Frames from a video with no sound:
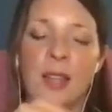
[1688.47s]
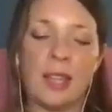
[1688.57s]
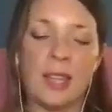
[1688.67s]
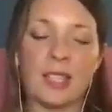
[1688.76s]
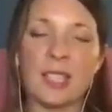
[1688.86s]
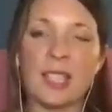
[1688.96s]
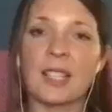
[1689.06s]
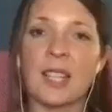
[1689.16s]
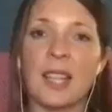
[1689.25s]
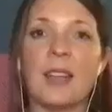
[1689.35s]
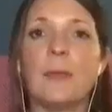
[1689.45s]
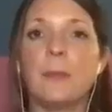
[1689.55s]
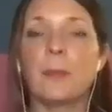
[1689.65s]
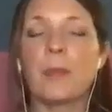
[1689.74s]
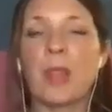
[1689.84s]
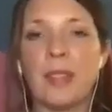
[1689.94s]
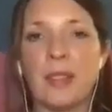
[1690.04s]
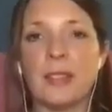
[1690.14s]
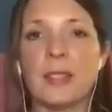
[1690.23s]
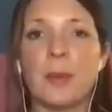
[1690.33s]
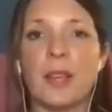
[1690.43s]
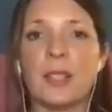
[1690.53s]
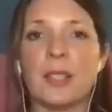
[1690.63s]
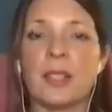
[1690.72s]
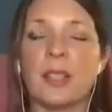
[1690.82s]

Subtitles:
it sinks in and then disperses.